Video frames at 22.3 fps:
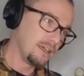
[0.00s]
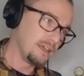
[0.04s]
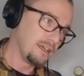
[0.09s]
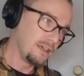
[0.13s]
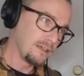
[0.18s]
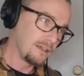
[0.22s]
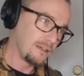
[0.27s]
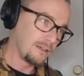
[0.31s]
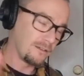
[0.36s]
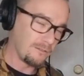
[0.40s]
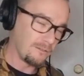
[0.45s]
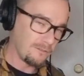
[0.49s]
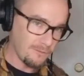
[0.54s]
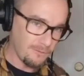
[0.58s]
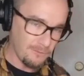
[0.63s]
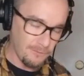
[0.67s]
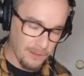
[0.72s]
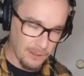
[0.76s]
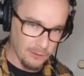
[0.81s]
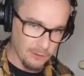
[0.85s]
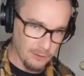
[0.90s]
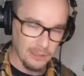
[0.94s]
a
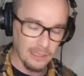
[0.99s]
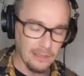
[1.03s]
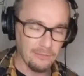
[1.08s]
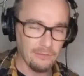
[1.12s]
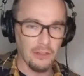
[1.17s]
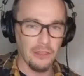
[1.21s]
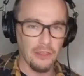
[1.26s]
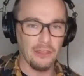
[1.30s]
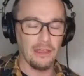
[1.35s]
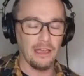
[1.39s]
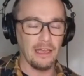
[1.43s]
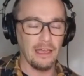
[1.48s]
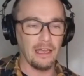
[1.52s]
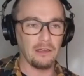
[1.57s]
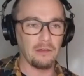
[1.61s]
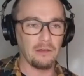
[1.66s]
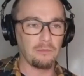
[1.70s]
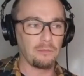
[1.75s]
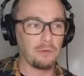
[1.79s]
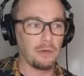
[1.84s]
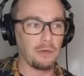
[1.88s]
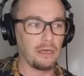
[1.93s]
federal level
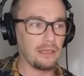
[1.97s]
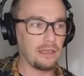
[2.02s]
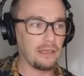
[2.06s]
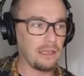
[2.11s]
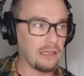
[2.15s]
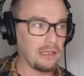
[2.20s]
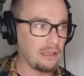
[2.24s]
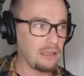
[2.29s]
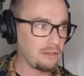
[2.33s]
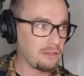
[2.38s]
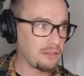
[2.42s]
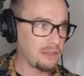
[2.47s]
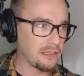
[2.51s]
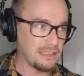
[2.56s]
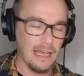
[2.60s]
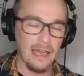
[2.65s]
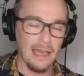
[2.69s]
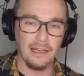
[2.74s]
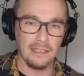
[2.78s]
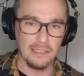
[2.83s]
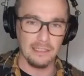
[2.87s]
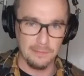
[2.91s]
thing, but the
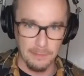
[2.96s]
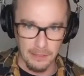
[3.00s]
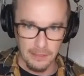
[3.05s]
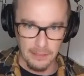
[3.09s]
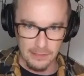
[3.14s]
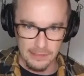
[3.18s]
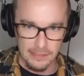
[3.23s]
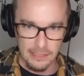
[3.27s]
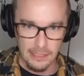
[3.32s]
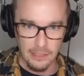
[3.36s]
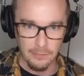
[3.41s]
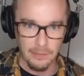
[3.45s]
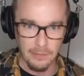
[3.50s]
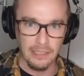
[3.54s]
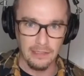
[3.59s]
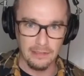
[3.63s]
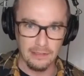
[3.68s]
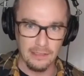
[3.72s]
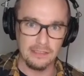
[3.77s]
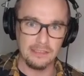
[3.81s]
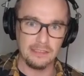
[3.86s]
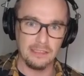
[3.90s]
tax bills that are
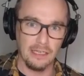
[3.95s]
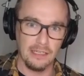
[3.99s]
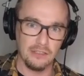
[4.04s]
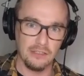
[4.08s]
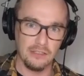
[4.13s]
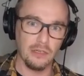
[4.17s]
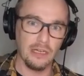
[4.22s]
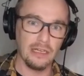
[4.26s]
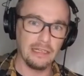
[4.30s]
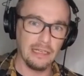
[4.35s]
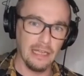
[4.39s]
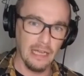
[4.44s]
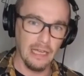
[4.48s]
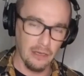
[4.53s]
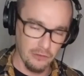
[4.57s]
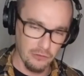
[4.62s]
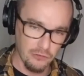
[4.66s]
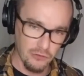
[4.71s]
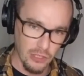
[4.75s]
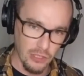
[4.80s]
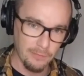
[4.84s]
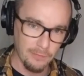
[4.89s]
being discussed right now,
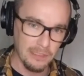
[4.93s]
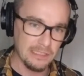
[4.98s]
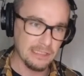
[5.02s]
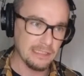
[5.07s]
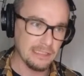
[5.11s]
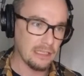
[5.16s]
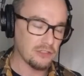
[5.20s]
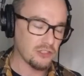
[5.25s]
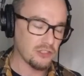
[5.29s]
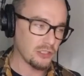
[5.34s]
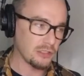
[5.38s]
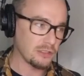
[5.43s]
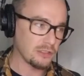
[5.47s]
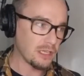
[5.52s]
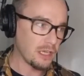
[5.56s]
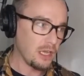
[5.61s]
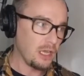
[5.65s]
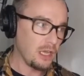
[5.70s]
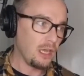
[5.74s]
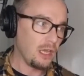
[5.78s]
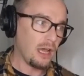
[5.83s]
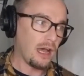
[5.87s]
the Trump extensions.
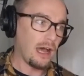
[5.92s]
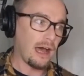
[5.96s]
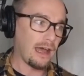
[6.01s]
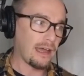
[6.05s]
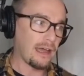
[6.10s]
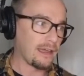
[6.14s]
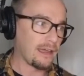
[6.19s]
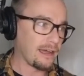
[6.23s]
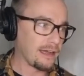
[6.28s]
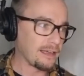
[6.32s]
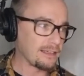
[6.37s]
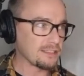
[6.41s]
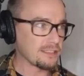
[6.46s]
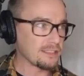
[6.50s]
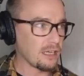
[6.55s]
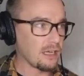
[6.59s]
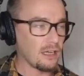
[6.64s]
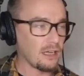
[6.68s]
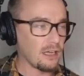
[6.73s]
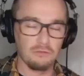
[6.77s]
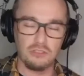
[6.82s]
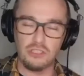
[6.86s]
I
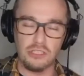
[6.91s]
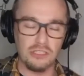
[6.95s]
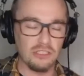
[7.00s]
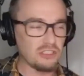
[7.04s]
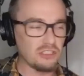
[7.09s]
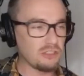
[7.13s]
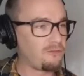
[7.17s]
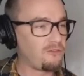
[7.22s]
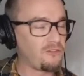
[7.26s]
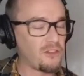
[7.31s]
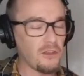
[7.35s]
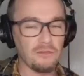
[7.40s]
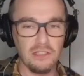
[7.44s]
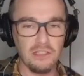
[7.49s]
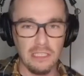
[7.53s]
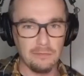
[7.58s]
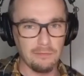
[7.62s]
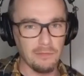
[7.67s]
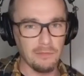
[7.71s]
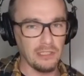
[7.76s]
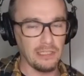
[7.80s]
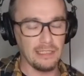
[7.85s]
saw just
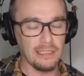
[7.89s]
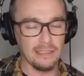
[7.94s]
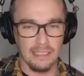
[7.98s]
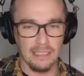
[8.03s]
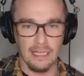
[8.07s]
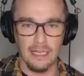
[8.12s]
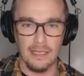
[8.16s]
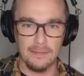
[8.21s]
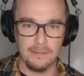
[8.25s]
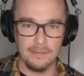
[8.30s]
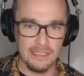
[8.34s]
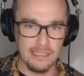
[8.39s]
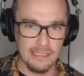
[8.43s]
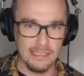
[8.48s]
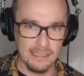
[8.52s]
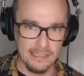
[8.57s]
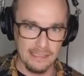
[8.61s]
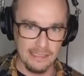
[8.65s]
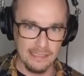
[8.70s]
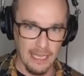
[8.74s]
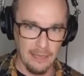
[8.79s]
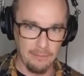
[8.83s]
15 million times the
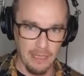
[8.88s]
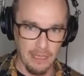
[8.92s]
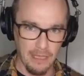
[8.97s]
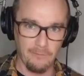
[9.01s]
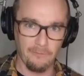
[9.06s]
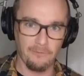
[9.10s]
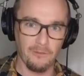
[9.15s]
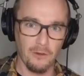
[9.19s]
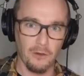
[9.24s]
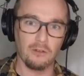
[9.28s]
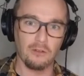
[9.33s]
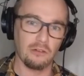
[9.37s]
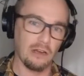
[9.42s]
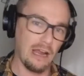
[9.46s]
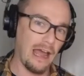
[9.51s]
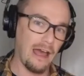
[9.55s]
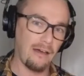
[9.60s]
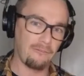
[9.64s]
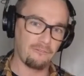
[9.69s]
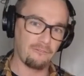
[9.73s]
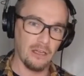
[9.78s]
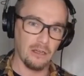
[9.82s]
same
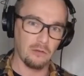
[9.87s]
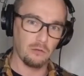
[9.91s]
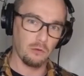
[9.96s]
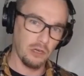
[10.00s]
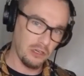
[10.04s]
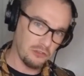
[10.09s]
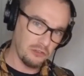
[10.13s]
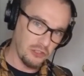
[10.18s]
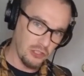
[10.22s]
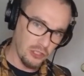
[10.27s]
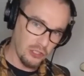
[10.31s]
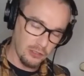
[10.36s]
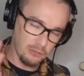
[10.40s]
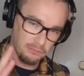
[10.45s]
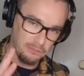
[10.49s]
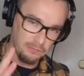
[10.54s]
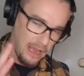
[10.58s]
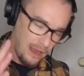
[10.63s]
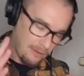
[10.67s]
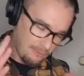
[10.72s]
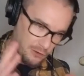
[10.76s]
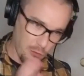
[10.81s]
infographic where
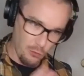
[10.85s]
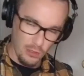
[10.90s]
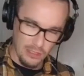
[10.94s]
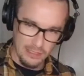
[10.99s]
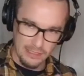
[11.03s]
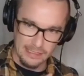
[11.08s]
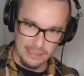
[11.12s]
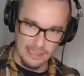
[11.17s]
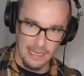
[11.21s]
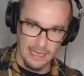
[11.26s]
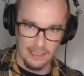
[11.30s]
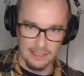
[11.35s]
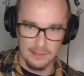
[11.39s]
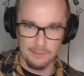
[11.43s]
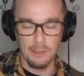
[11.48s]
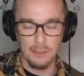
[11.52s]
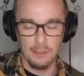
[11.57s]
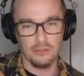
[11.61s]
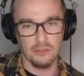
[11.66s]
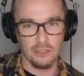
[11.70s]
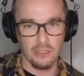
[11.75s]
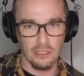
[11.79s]
everyone's tax
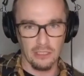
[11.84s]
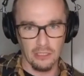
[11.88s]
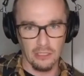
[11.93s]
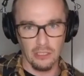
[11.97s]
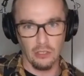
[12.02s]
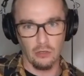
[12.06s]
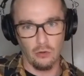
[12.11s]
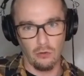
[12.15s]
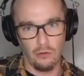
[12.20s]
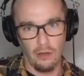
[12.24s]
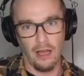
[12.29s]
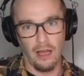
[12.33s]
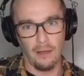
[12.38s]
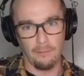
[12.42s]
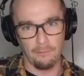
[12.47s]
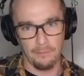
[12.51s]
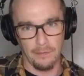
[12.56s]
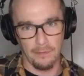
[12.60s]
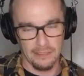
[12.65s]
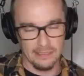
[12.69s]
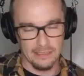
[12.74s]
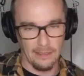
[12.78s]
bills are going to go
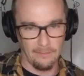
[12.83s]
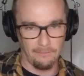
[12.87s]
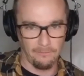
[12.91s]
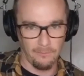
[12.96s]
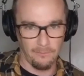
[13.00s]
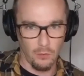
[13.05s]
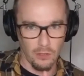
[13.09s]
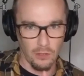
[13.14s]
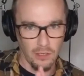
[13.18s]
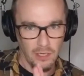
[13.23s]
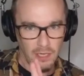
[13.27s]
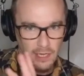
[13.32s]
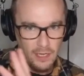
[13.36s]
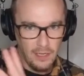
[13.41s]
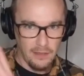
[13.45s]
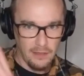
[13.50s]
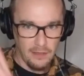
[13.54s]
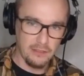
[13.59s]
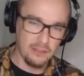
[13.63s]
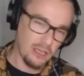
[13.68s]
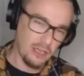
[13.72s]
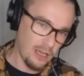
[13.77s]
up except for
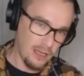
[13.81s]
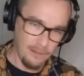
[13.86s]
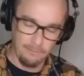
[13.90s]
the top